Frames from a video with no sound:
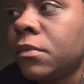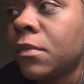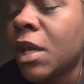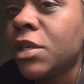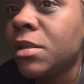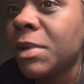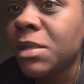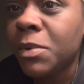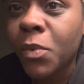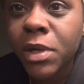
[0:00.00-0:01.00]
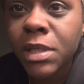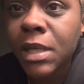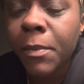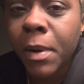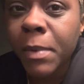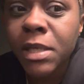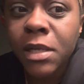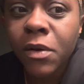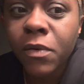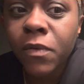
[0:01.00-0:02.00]
It just makes me want to stay by
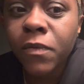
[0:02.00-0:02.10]
myself.